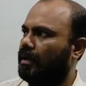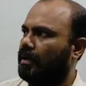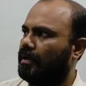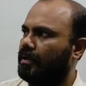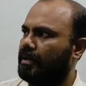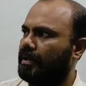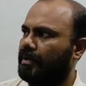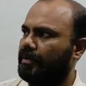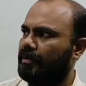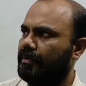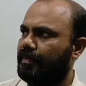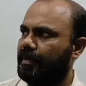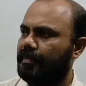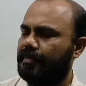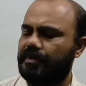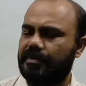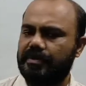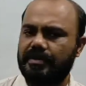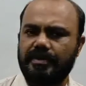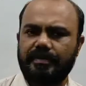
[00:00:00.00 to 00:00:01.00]
There will be
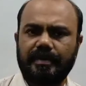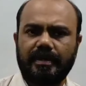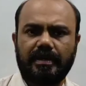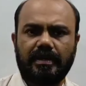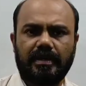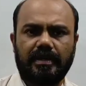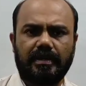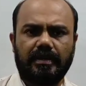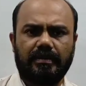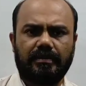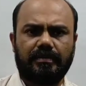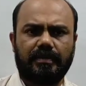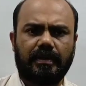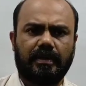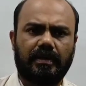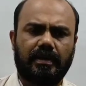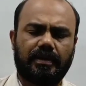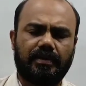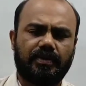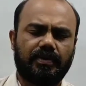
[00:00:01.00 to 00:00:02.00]
approximately
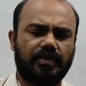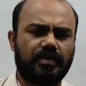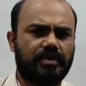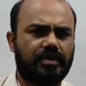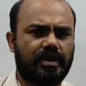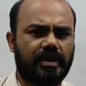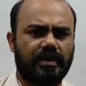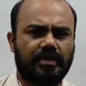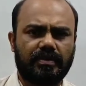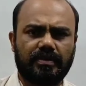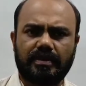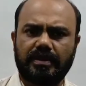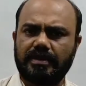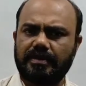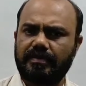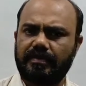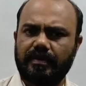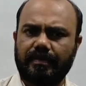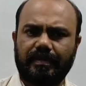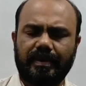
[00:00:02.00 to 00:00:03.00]
2-3 questions
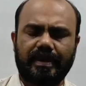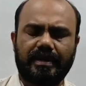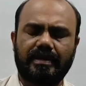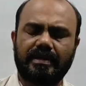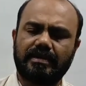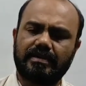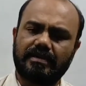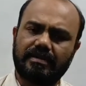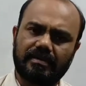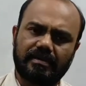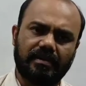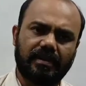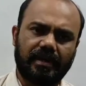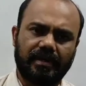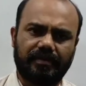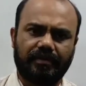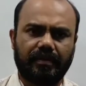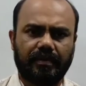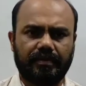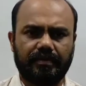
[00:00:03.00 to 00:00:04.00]
from matrix and
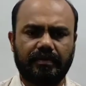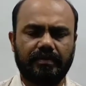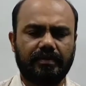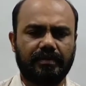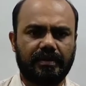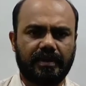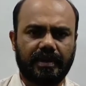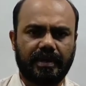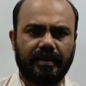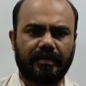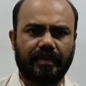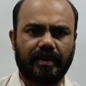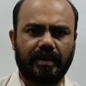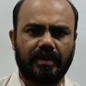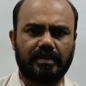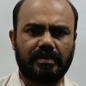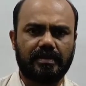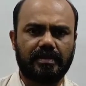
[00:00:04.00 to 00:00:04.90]
from determinants.